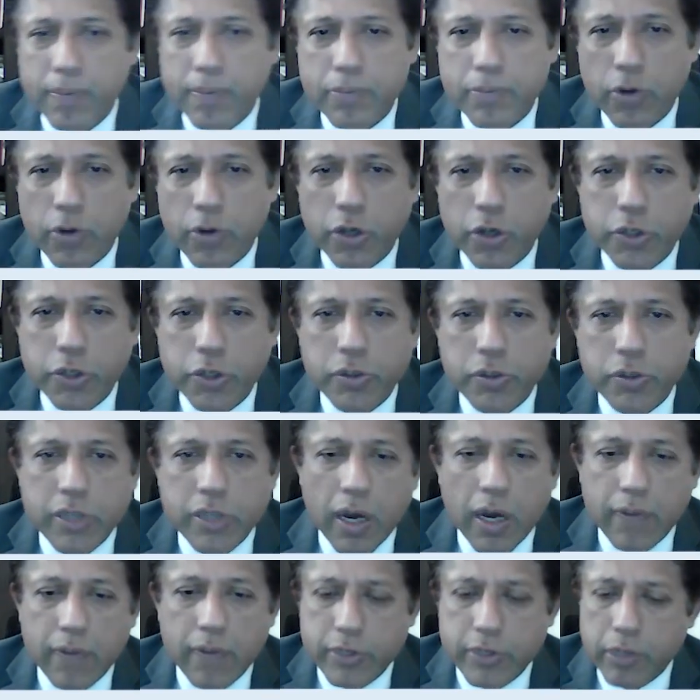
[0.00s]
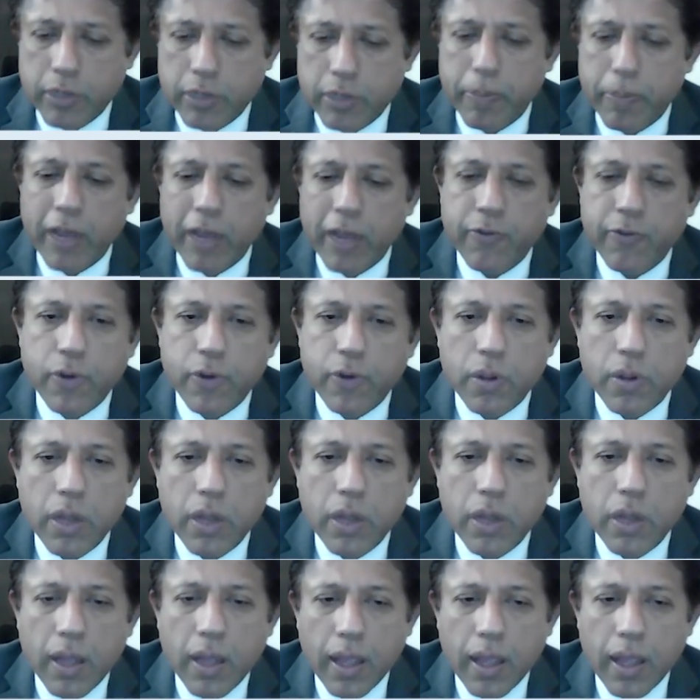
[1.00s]
nodules are, which are painful,
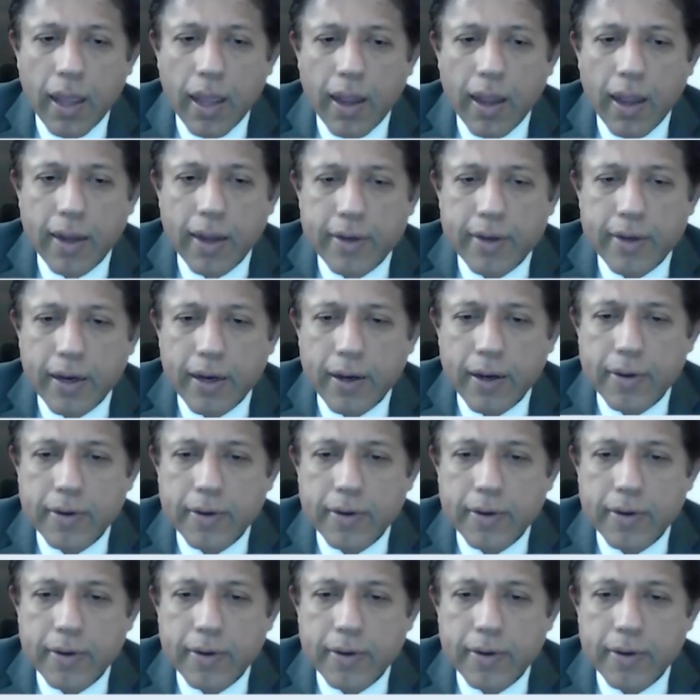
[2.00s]
and